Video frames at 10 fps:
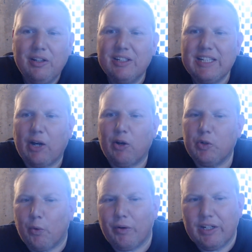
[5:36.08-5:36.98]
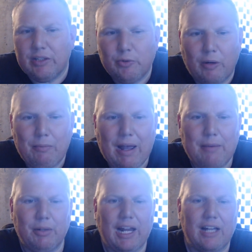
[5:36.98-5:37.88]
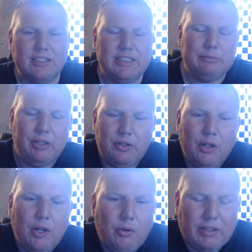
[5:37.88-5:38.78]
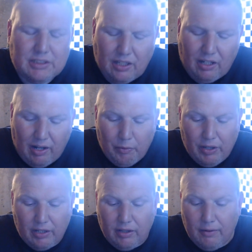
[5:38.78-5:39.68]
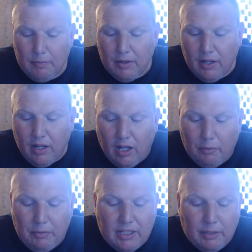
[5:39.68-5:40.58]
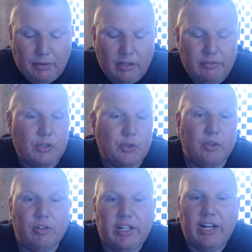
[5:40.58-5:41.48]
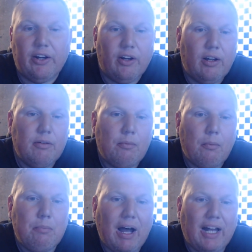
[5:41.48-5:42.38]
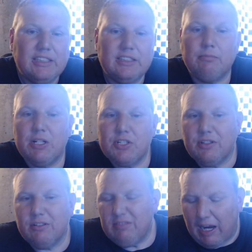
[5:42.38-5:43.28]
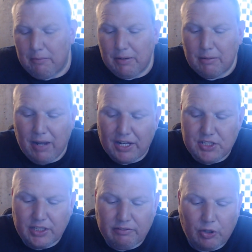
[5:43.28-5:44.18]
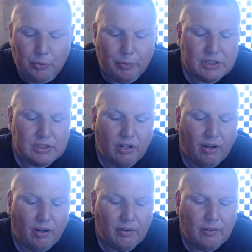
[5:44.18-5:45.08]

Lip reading: territory where Matt Makowski's been wrestling a lot with. Ended up getting the victory over AKIRA by submission, 9-minute match. I give it 3-star.